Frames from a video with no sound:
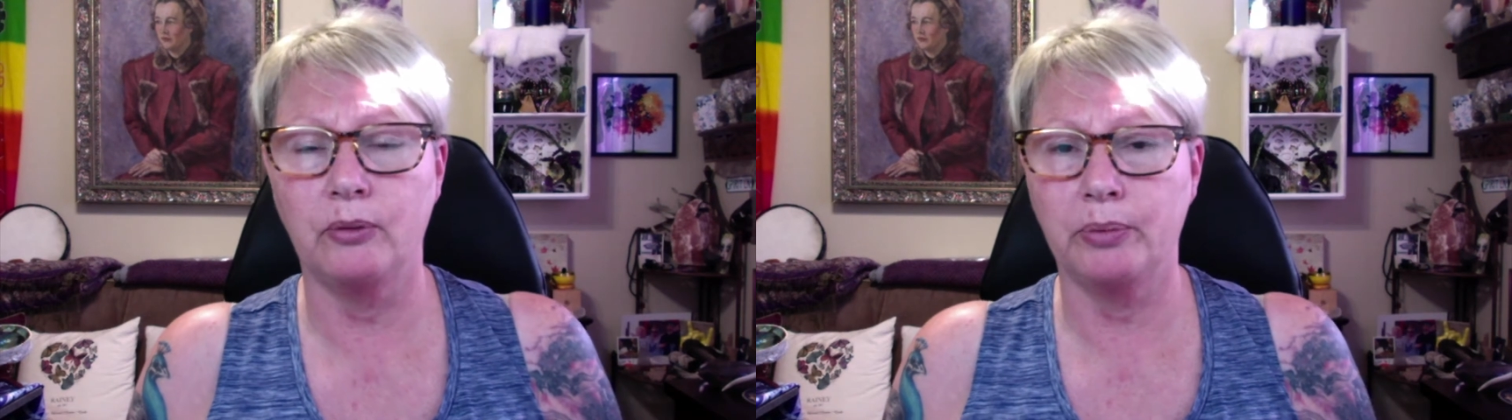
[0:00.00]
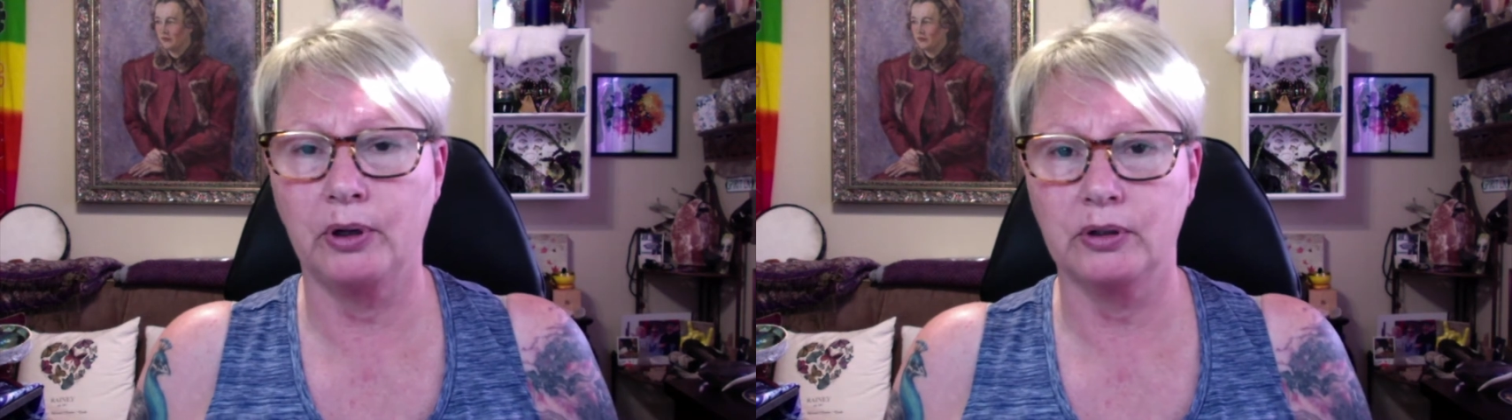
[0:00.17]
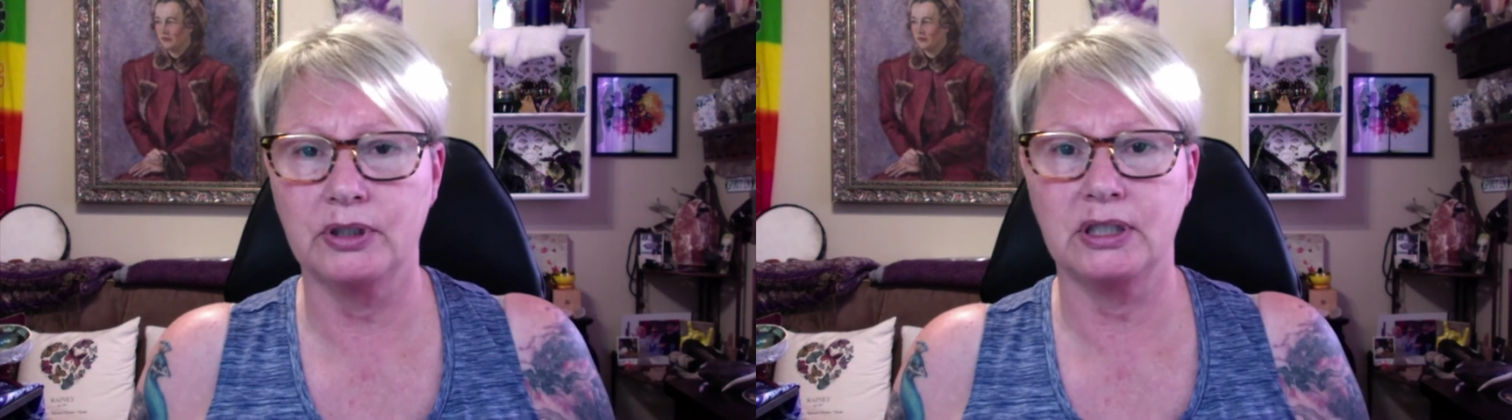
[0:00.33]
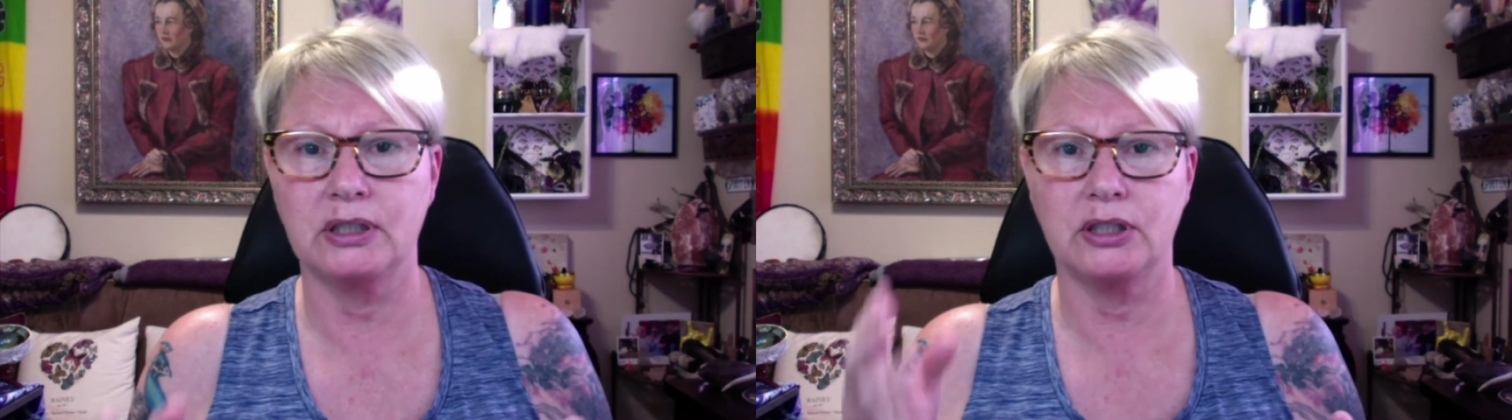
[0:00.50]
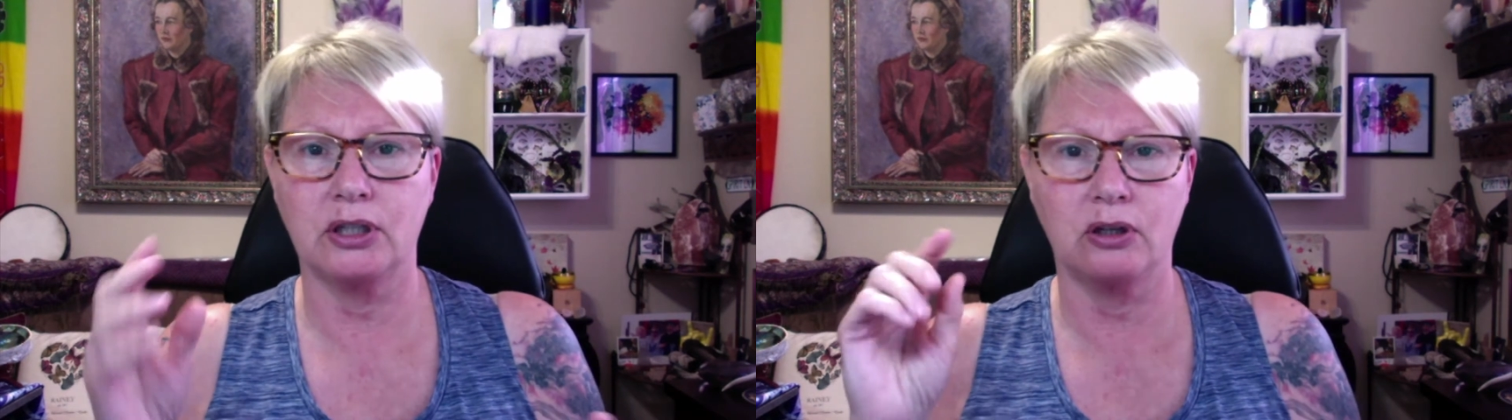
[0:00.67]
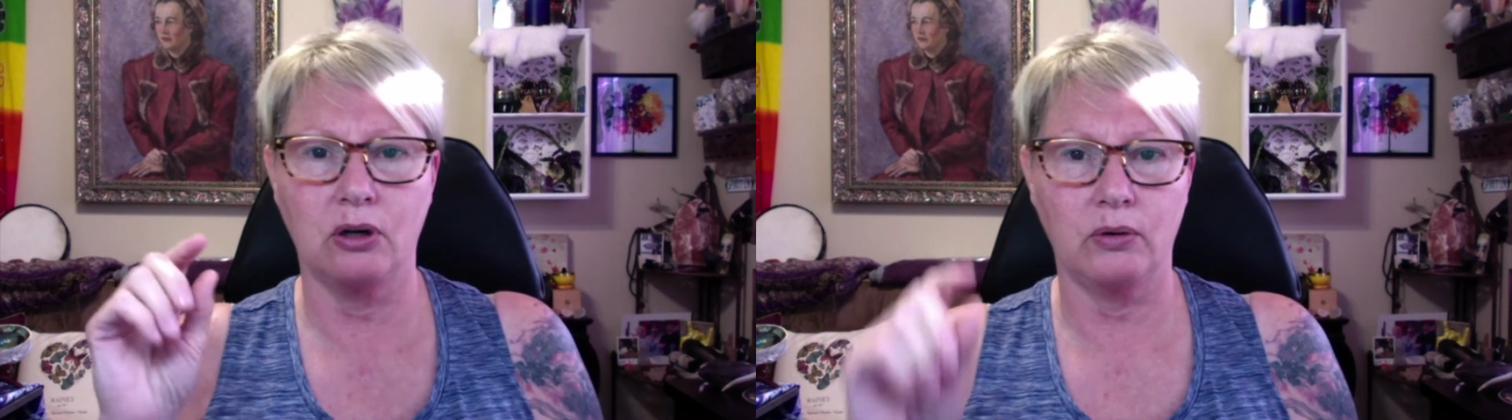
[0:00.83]
person to
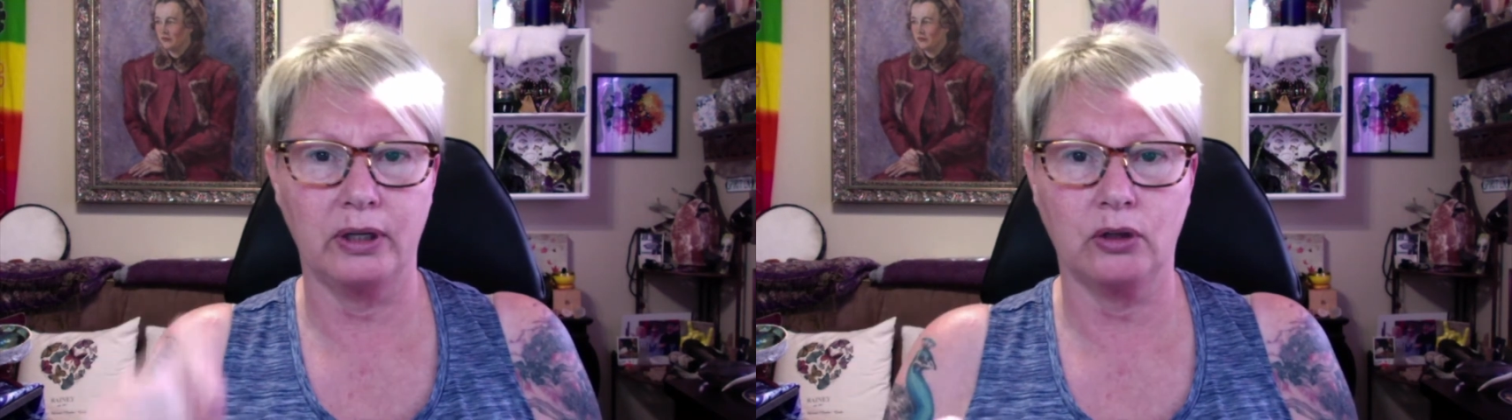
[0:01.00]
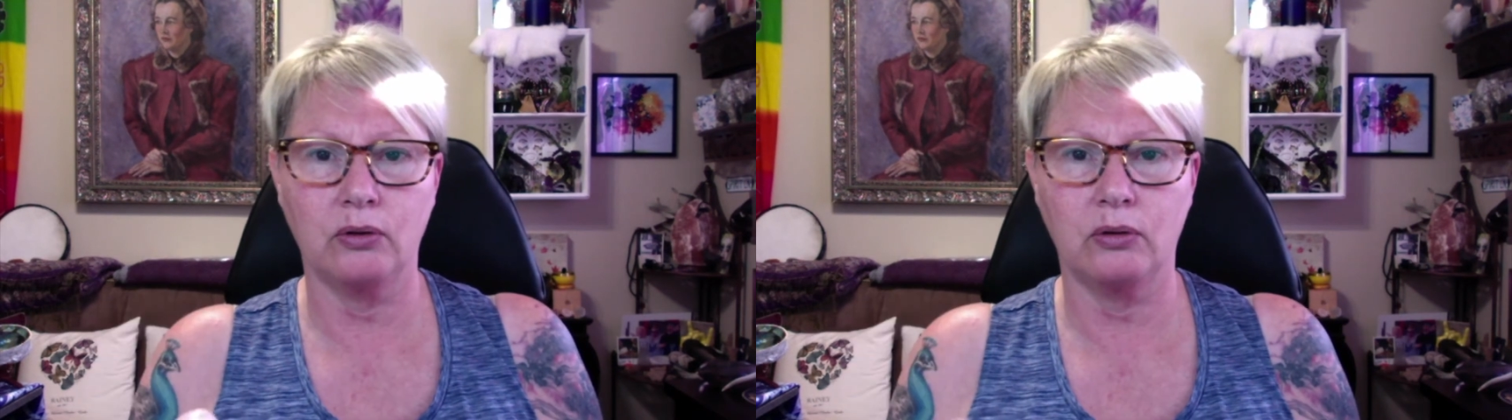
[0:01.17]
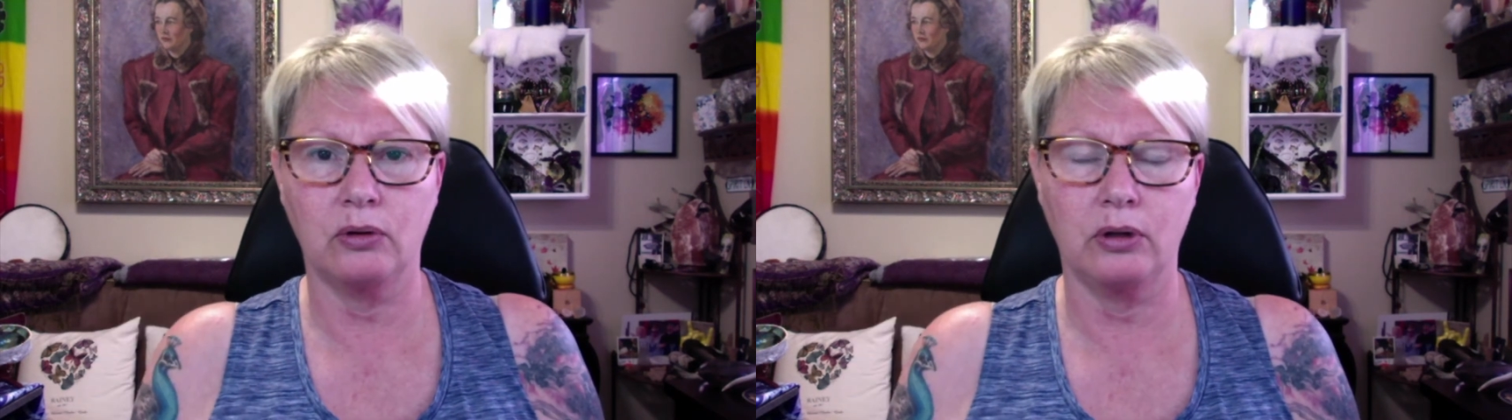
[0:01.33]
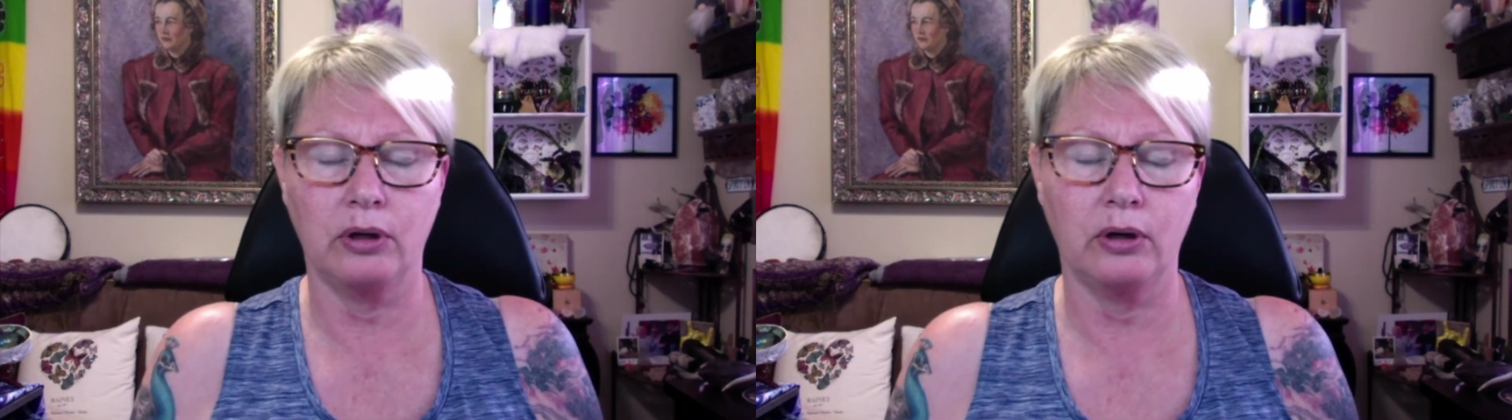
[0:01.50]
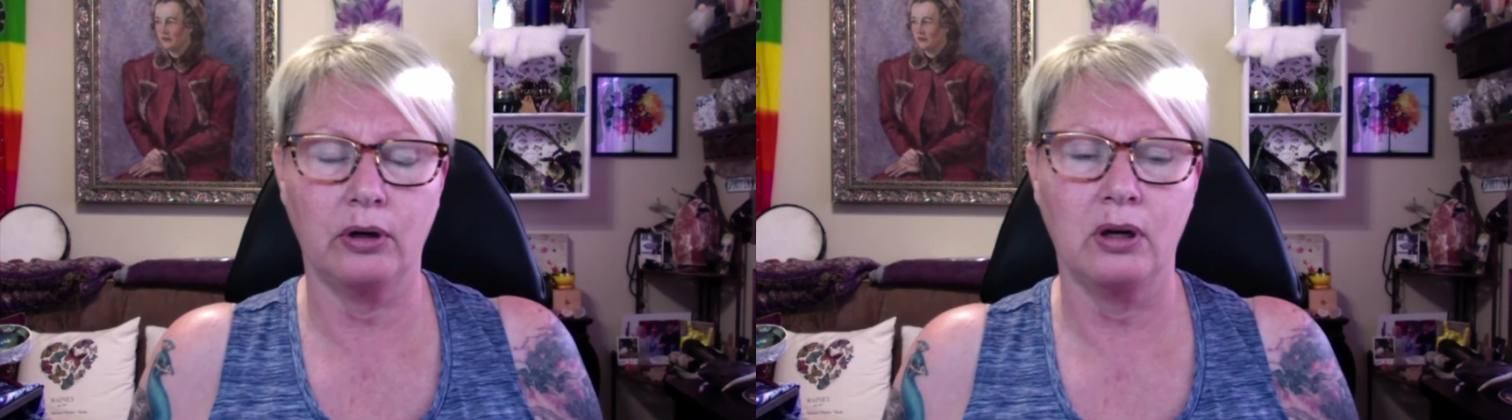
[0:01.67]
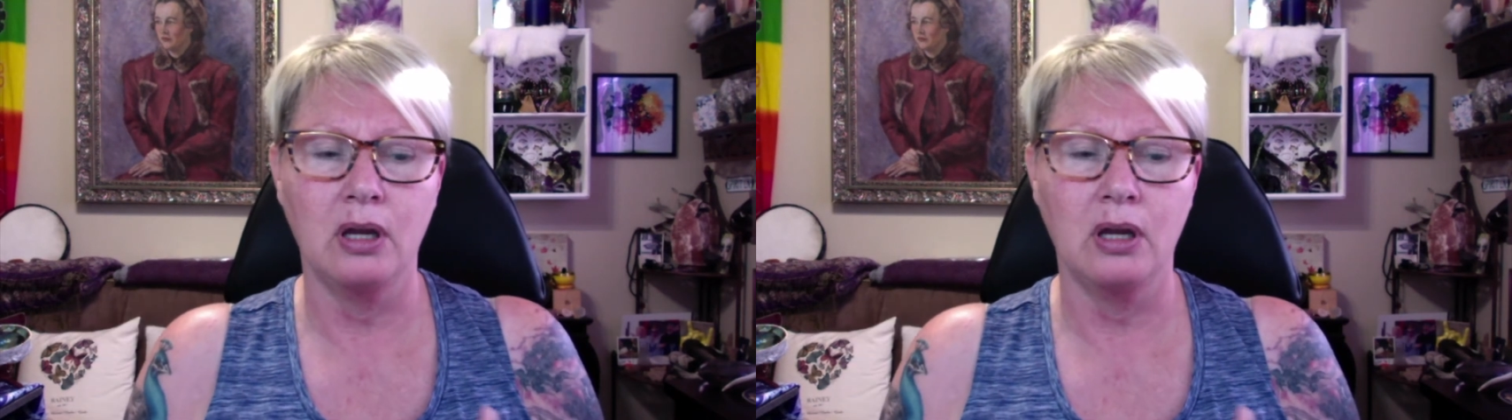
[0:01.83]
go and Google her.